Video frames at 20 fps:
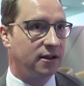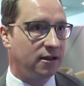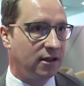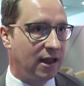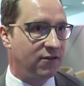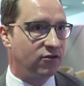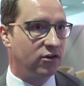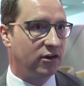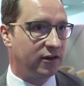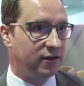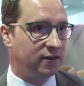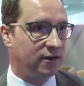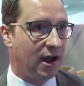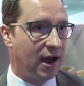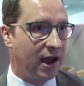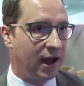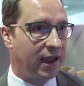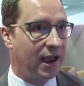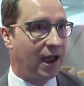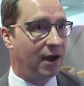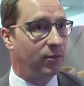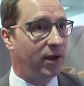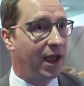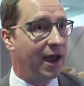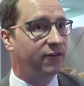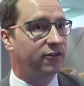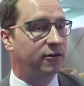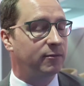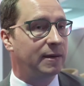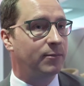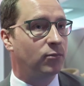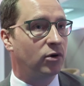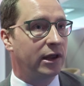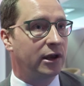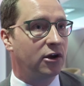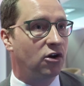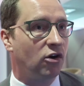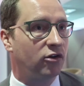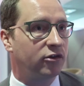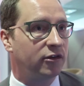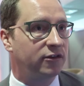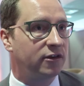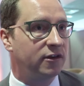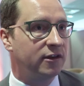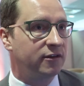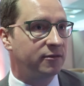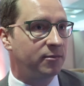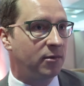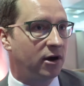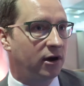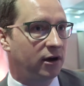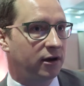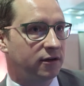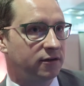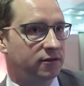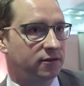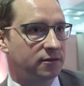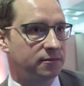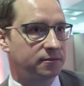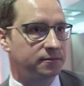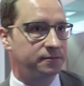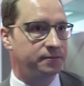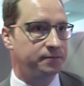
leverage is high, and we have to be pretty cautious in these markets.